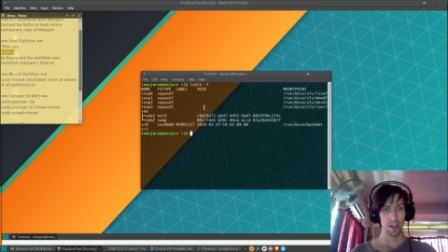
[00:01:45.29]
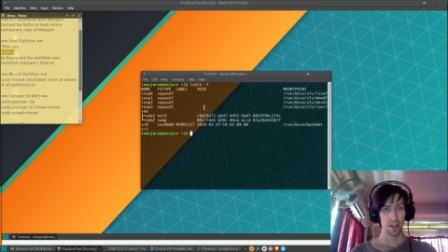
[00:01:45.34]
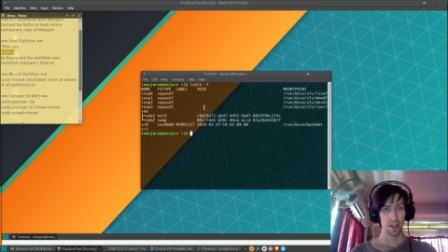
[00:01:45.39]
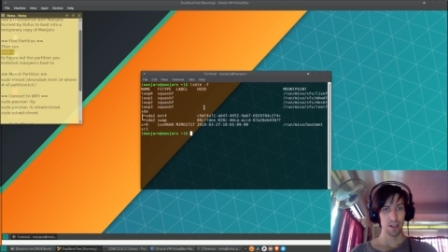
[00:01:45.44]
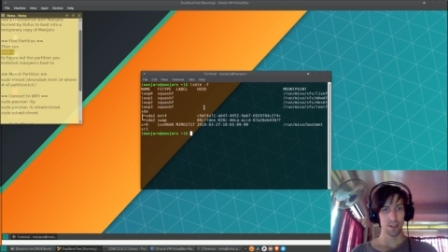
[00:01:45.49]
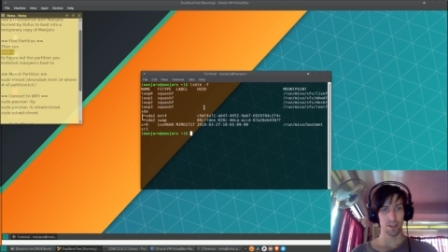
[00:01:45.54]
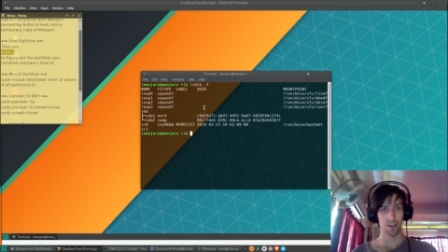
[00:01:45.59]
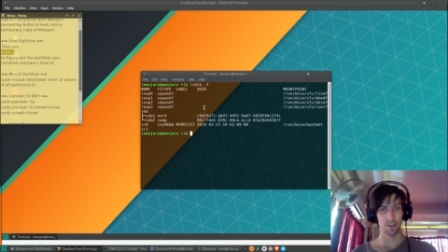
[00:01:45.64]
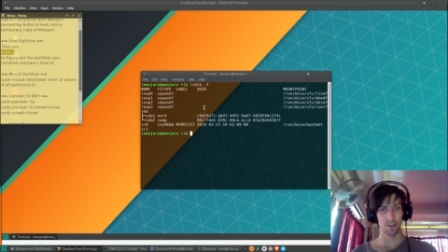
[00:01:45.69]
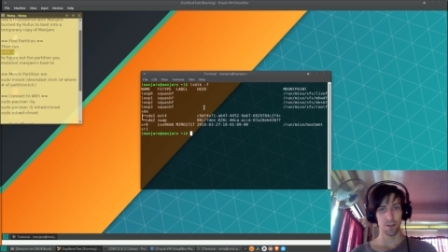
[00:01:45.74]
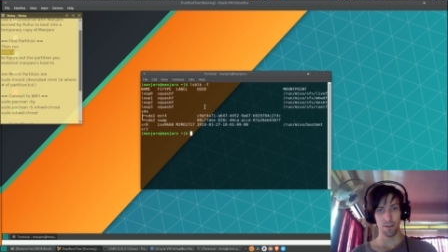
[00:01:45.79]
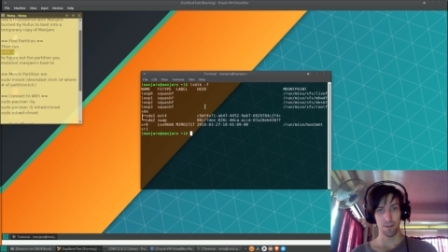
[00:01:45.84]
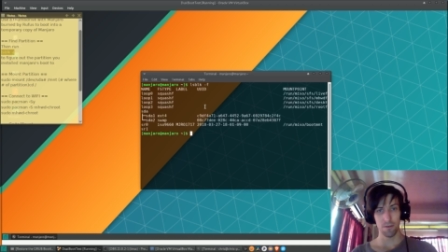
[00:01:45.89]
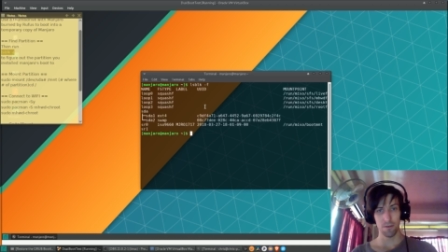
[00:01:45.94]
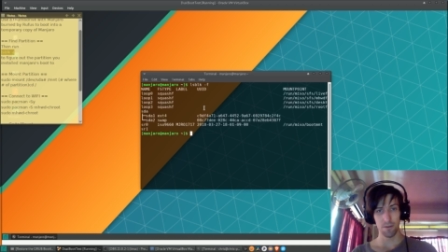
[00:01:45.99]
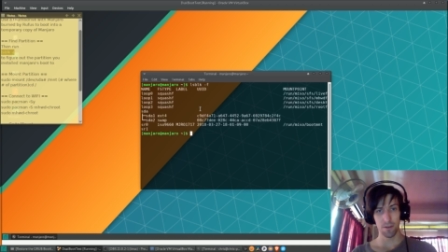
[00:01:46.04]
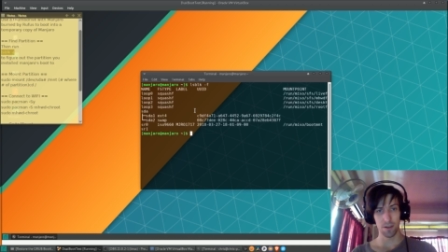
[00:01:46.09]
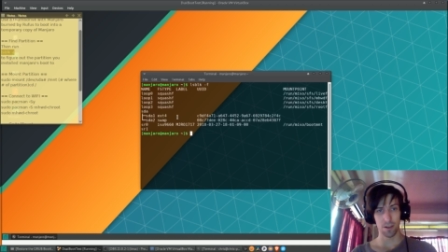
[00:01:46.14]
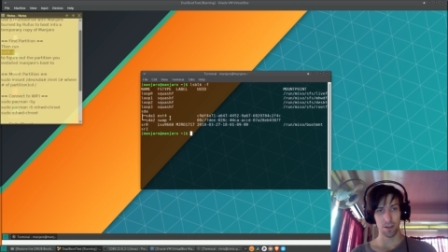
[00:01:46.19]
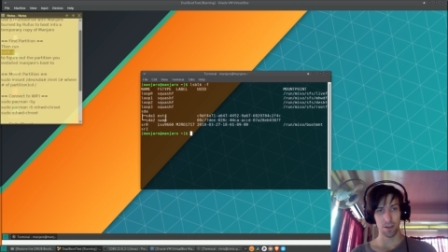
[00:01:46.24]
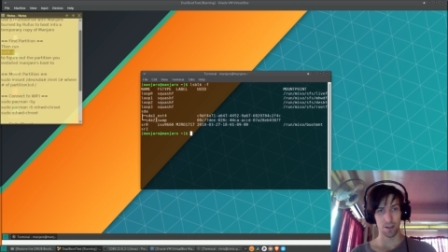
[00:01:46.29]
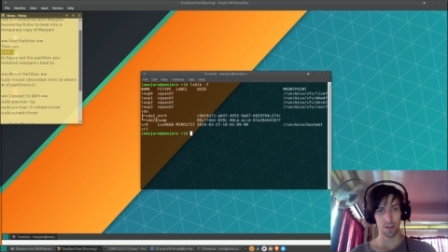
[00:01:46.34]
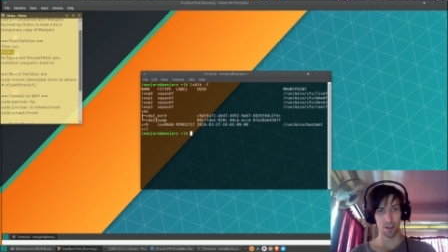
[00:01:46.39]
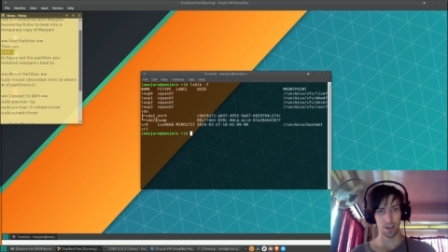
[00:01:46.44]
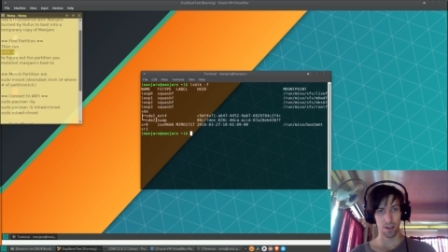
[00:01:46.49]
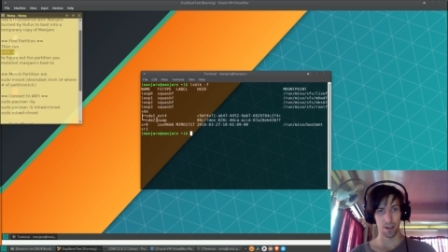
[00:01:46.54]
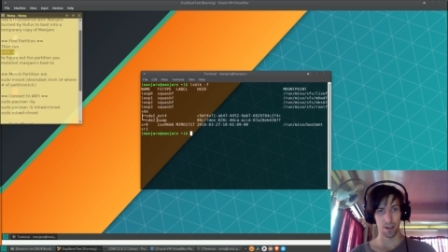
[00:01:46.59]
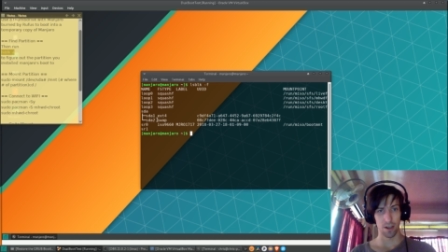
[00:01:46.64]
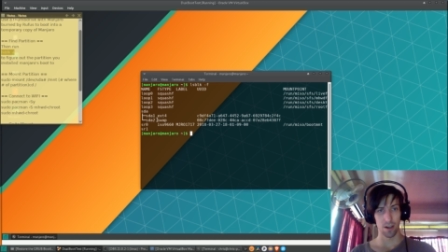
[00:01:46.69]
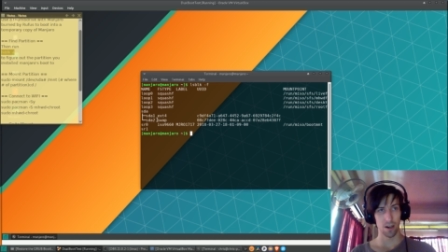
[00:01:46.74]
So here you can
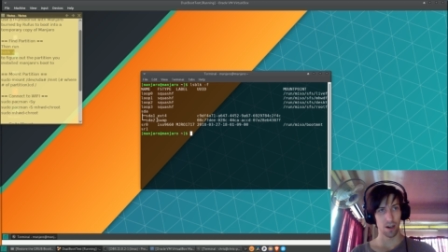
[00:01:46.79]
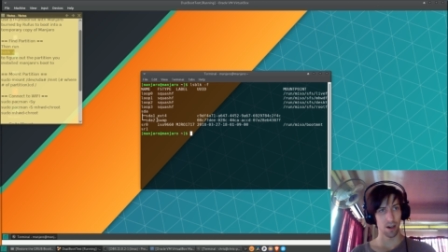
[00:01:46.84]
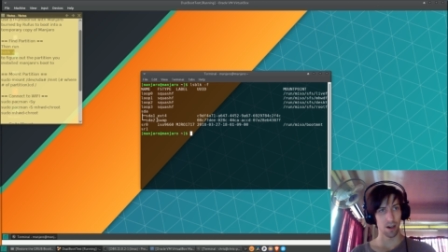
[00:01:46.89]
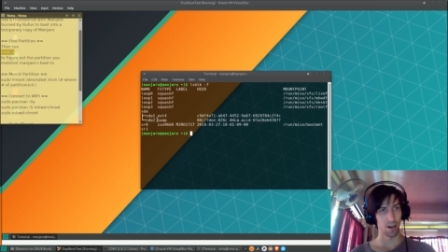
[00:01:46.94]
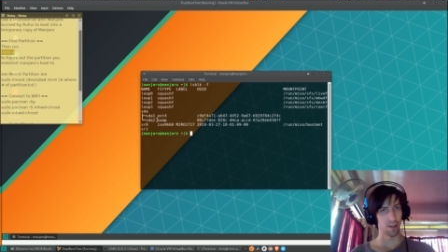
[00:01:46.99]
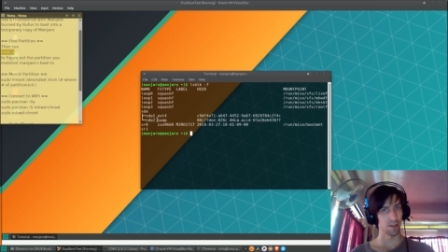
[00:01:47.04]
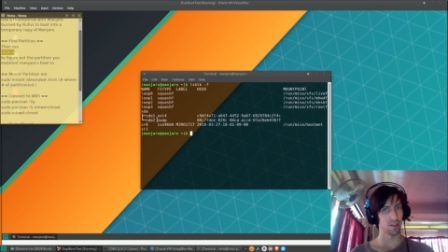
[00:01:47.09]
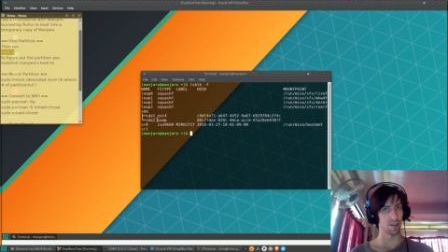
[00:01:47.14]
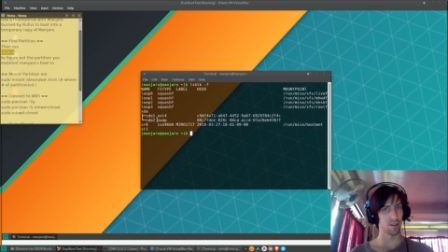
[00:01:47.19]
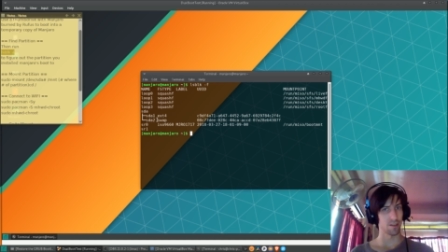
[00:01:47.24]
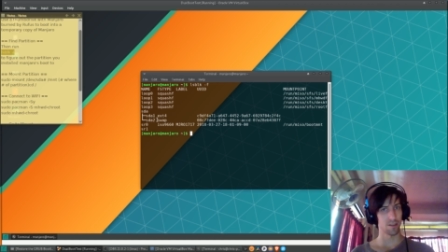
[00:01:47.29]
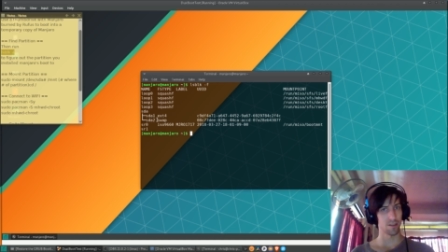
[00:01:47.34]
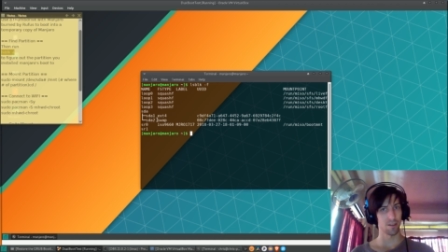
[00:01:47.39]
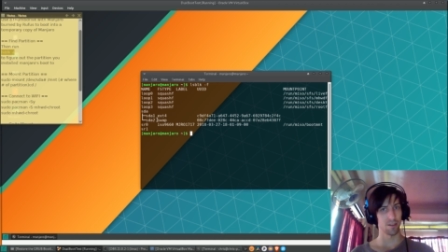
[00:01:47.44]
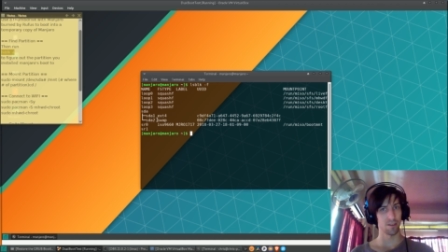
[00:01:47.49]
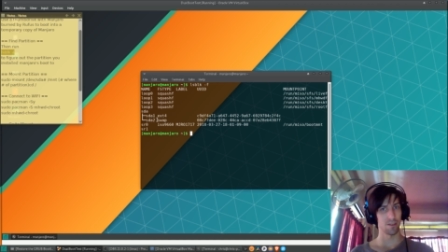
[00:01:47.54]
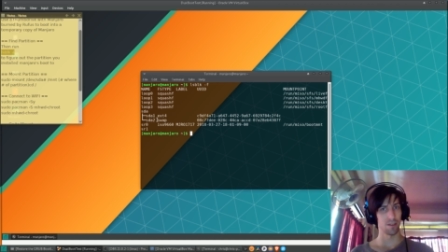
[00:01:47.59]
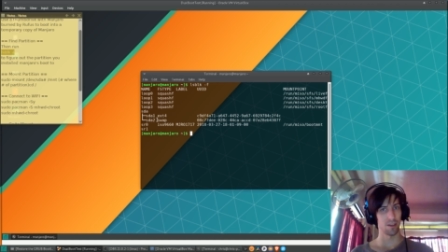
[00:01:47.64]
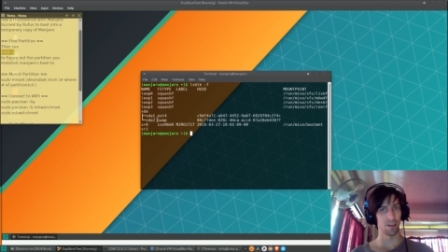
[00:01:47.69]
see on this